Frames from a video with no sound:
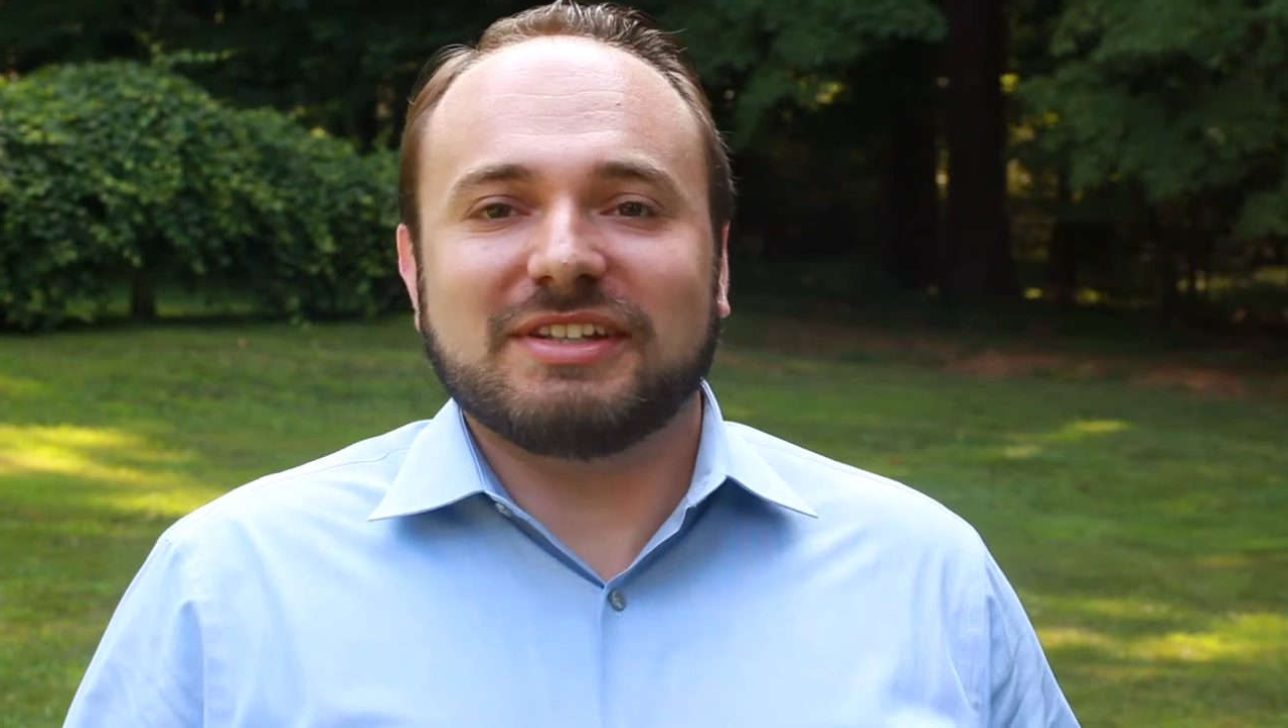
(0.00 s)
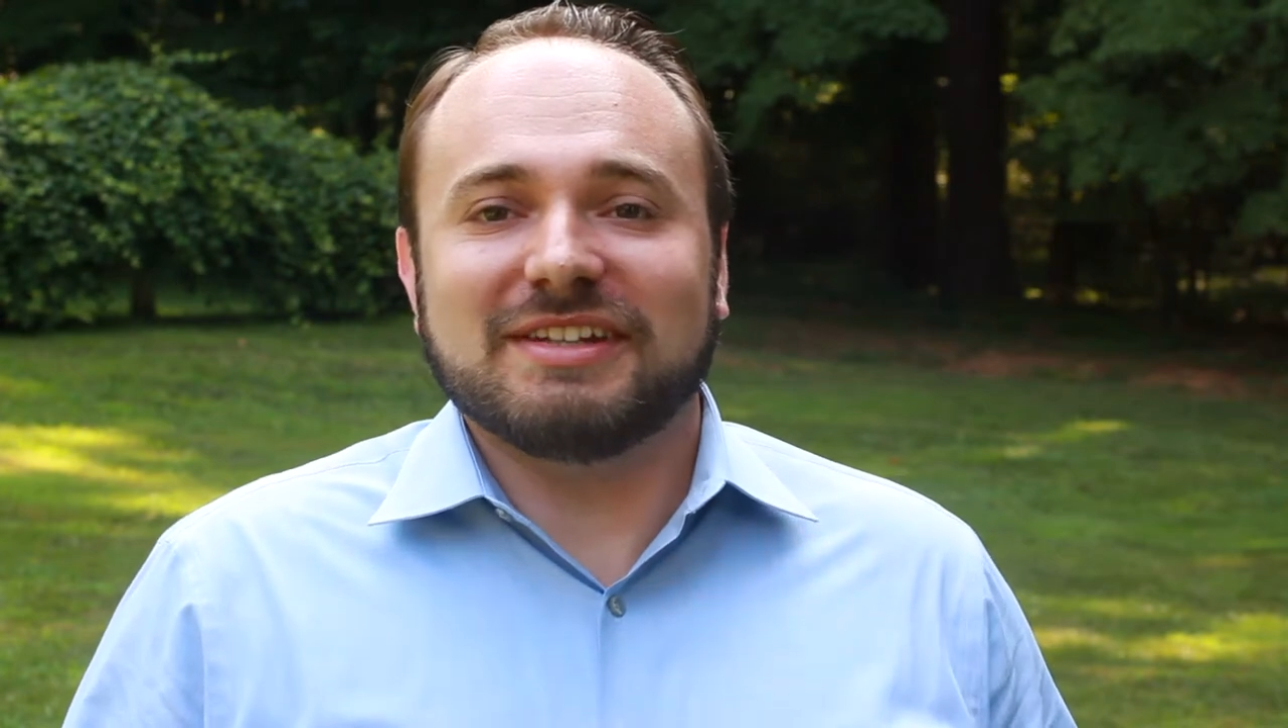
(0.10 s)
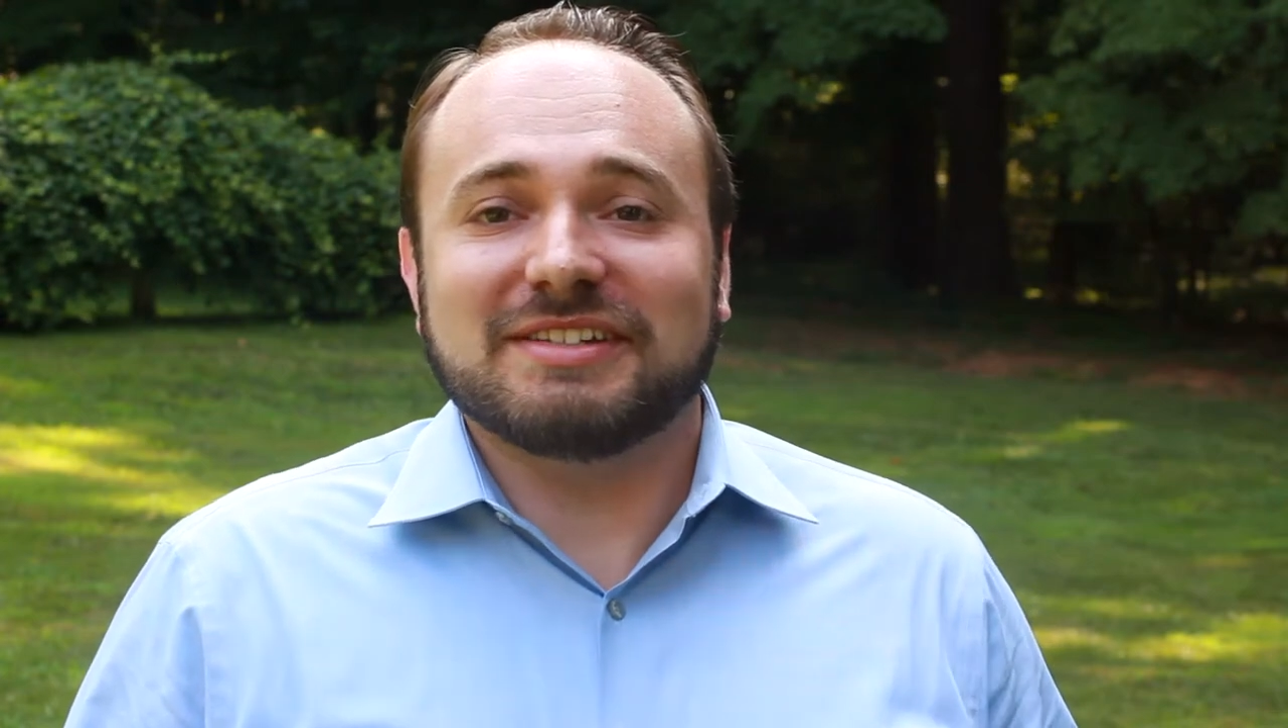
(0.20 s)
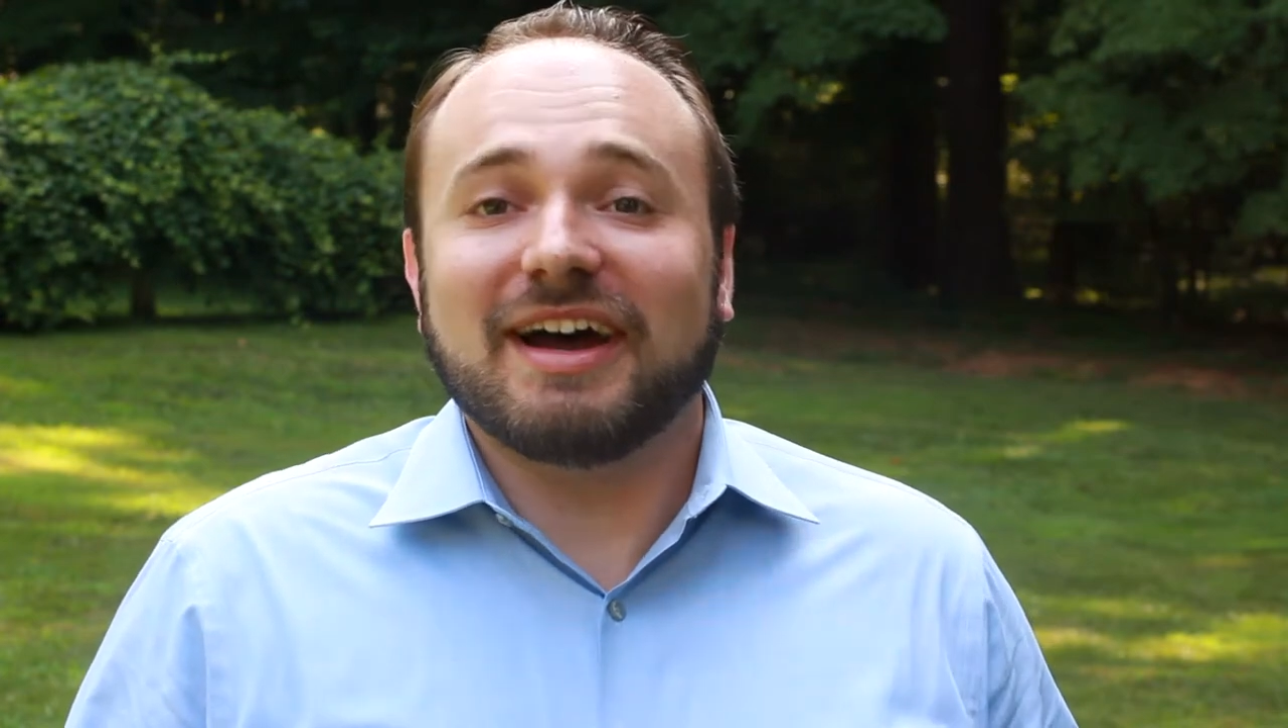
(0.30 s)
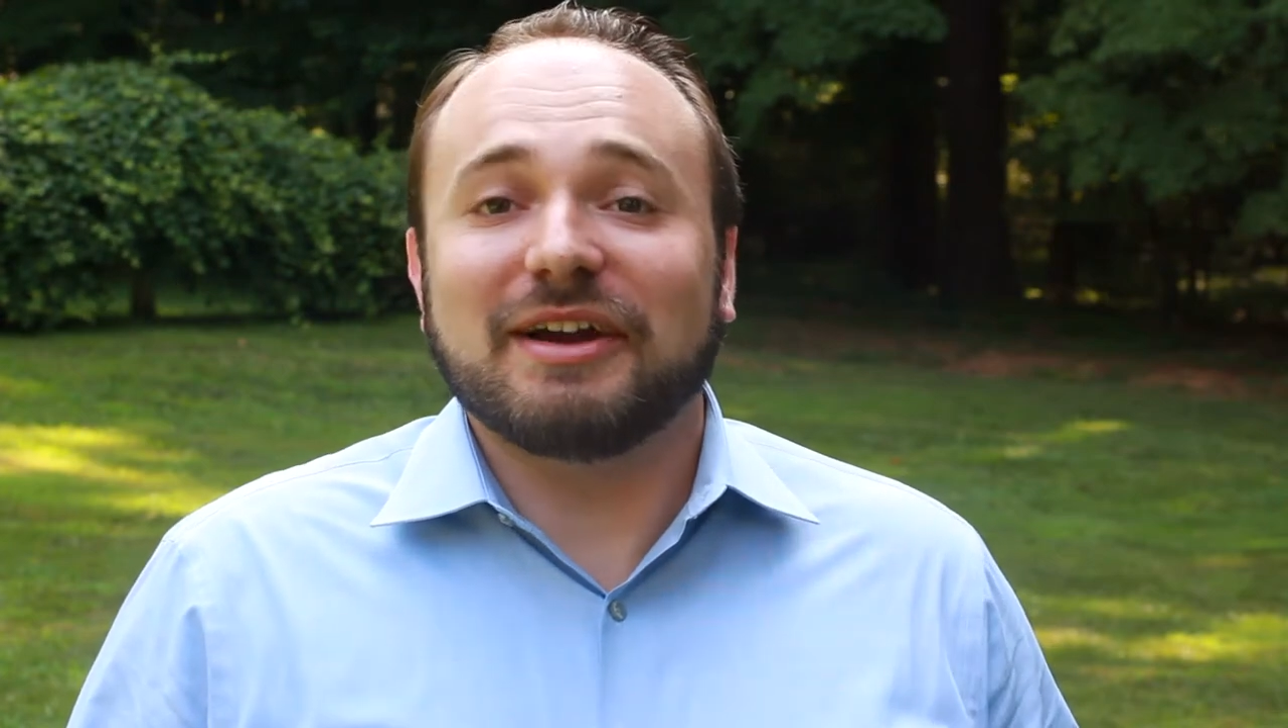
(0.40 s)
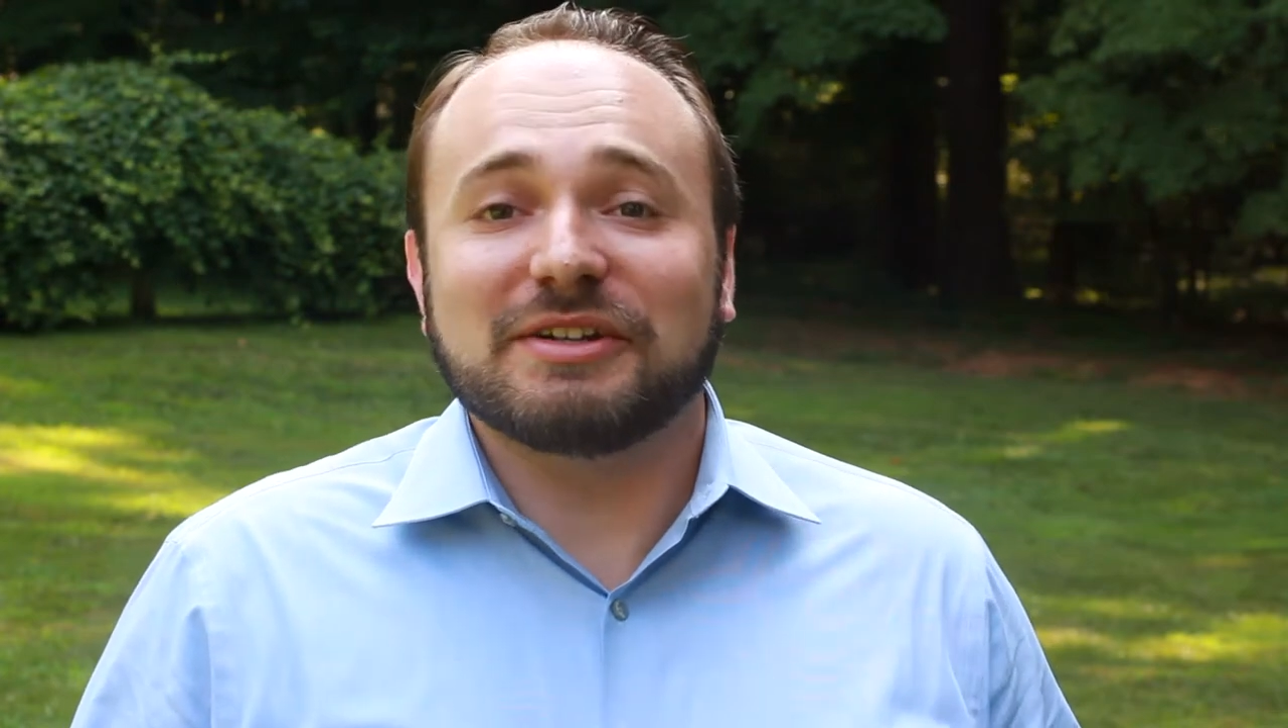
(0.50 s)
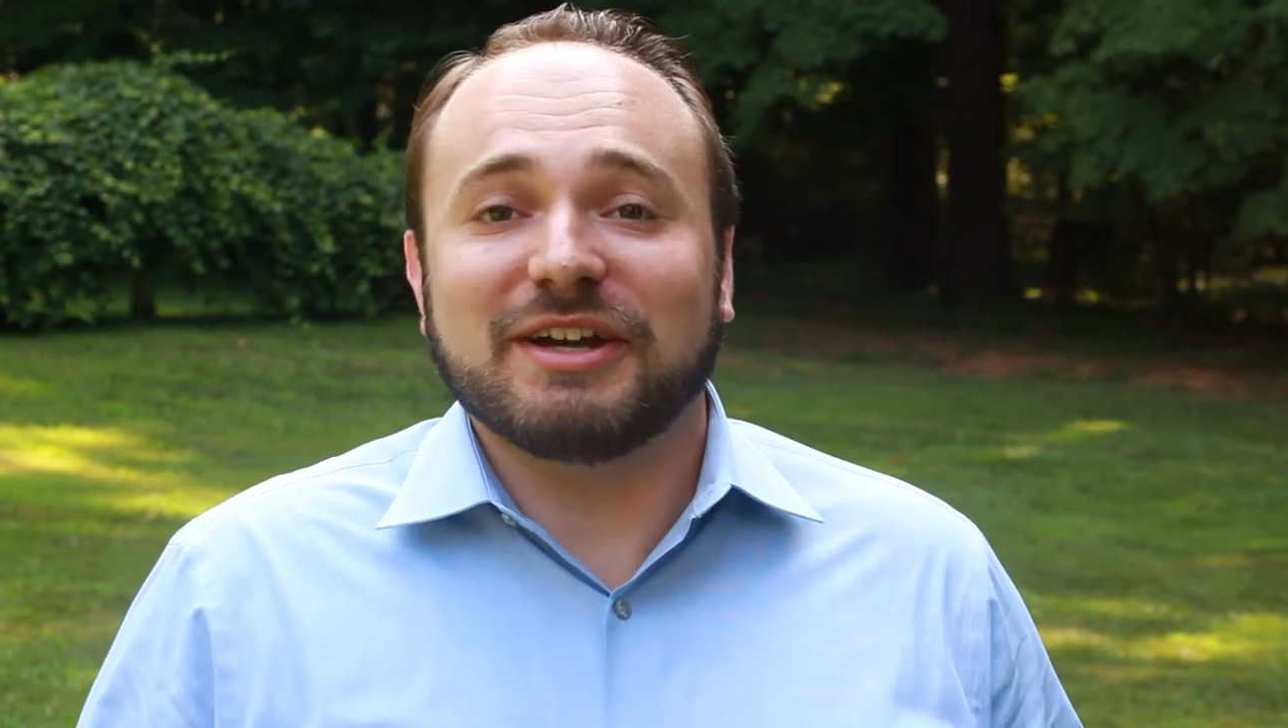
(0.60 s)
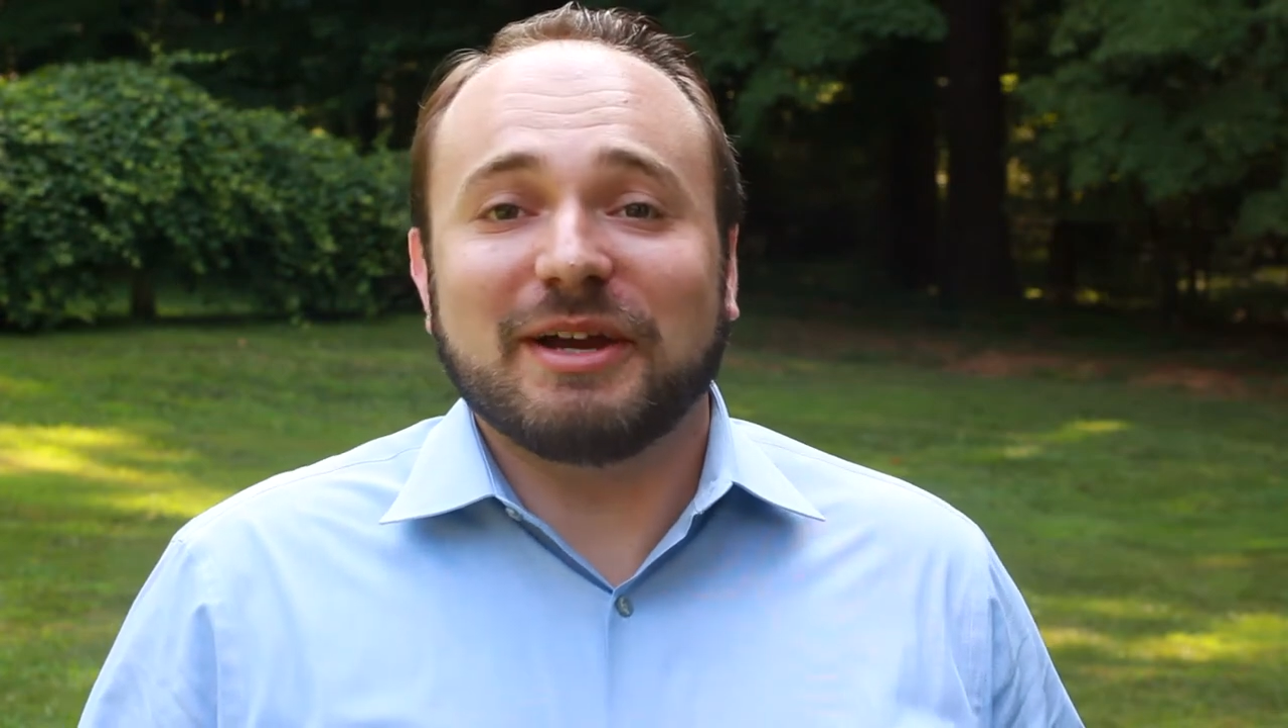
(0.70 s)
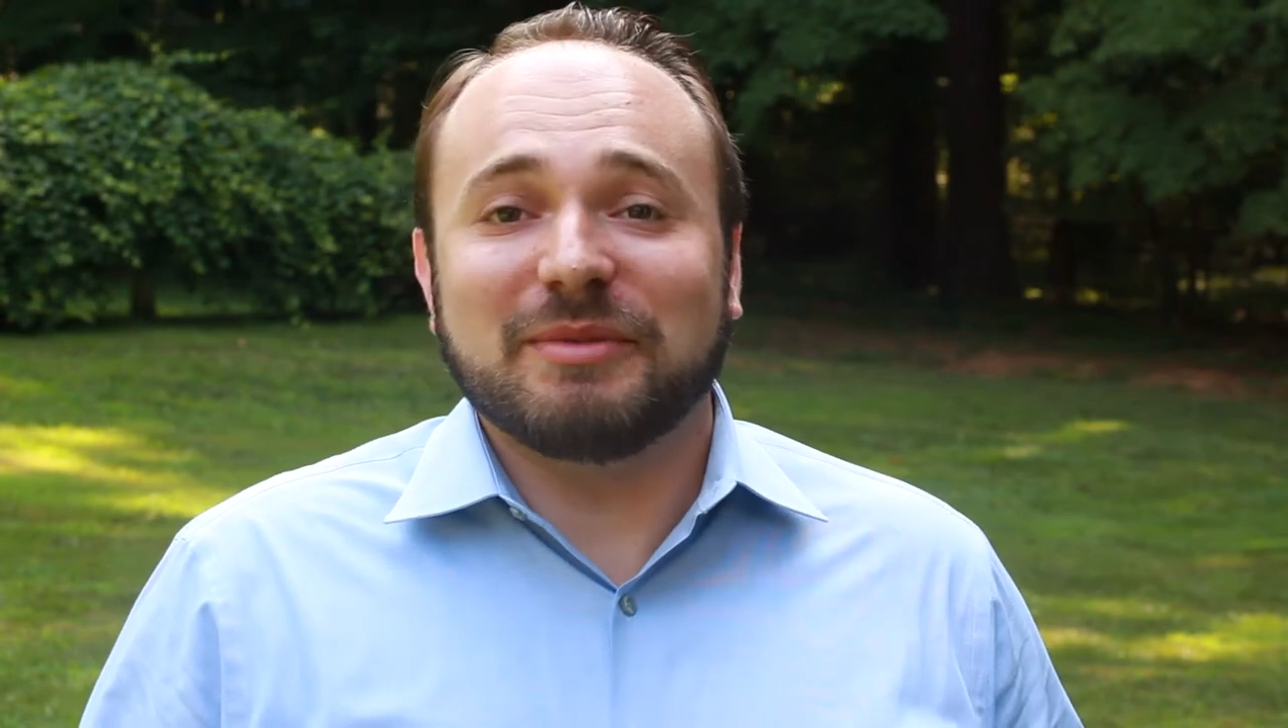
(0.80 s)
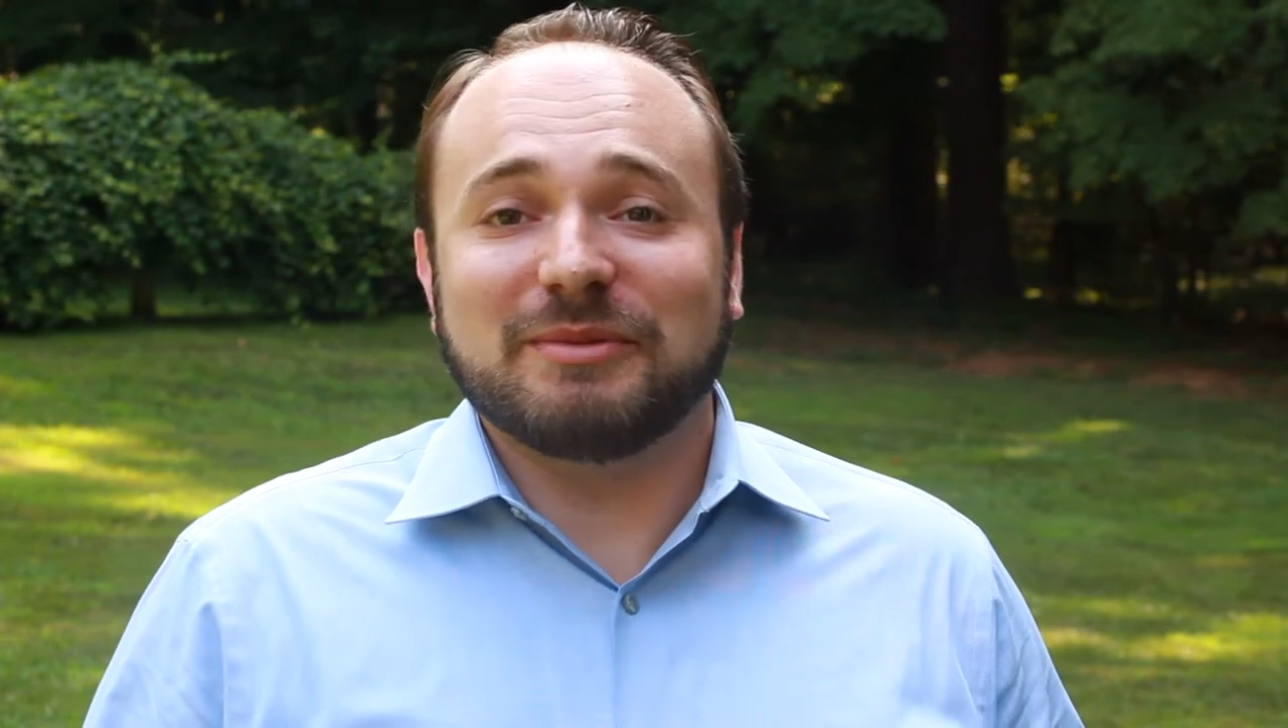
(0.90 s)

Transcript: the entire time